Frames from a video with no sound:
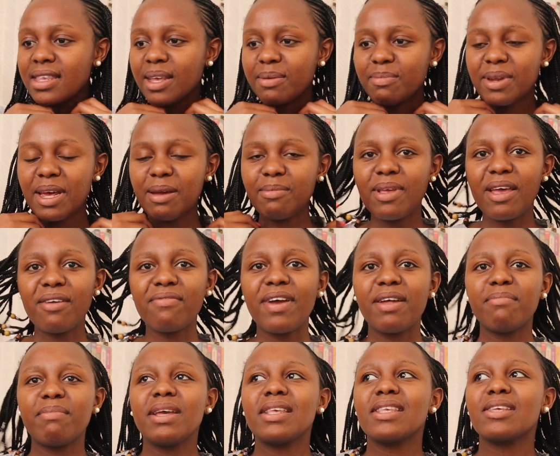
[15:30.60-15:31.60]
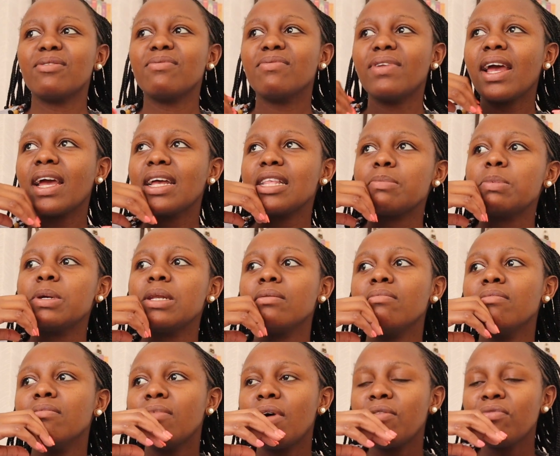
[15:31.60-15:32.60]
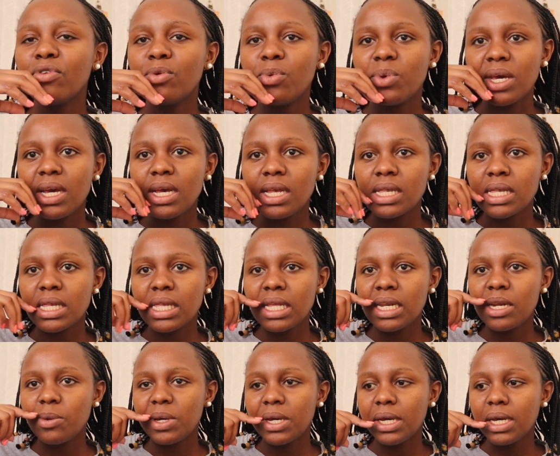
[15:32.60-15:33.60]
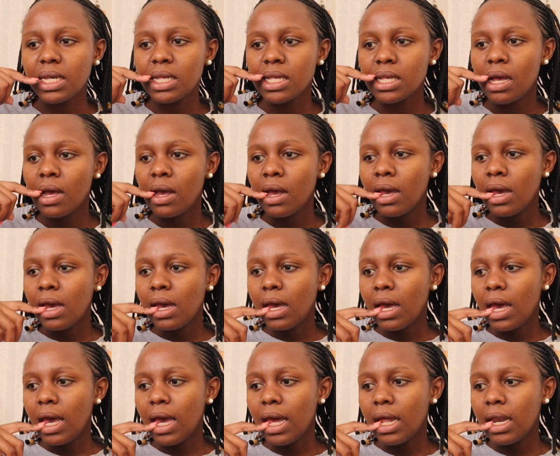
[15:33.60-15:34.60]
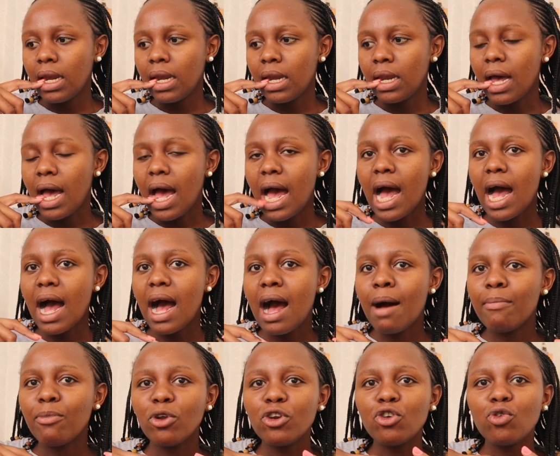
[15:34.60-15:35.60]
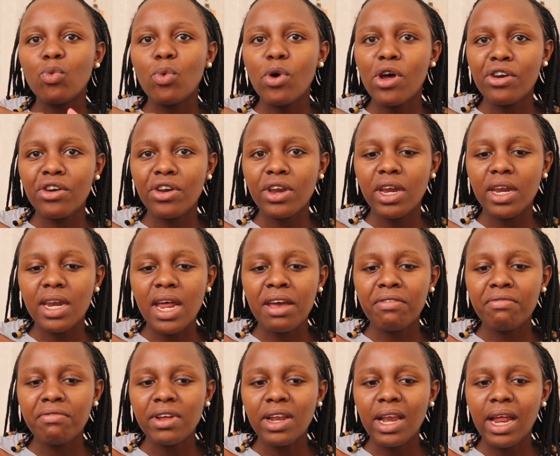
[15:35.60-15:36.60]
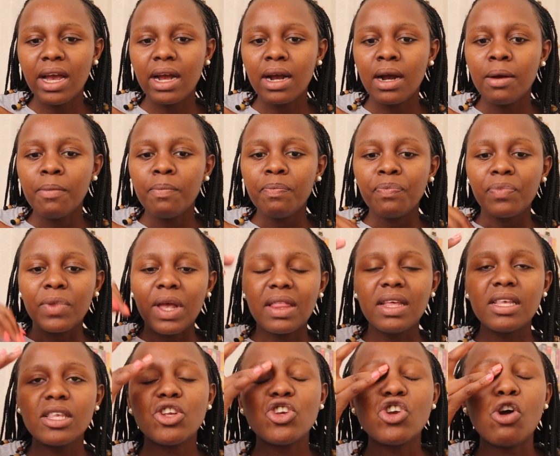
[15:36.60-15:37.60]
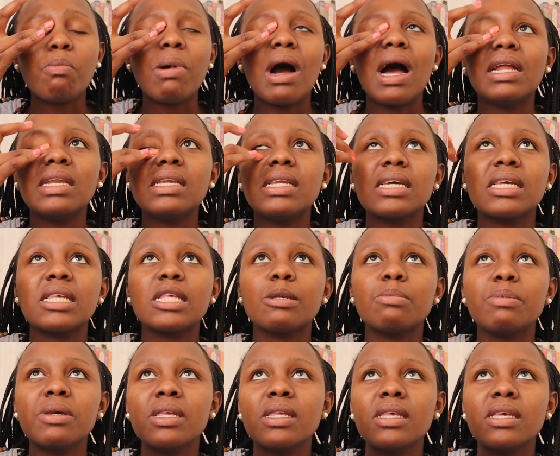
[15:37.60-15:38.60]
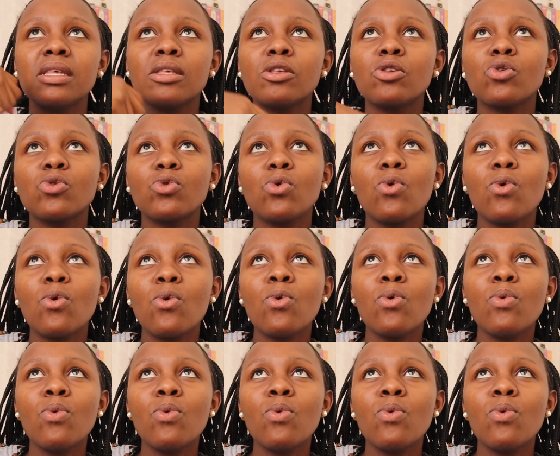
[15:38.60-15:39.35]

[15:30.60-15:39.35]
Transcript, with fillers: sometimes I find myself like it's been a few weeks, three weeks, and I'm not worried. I feel like this job hunting space is so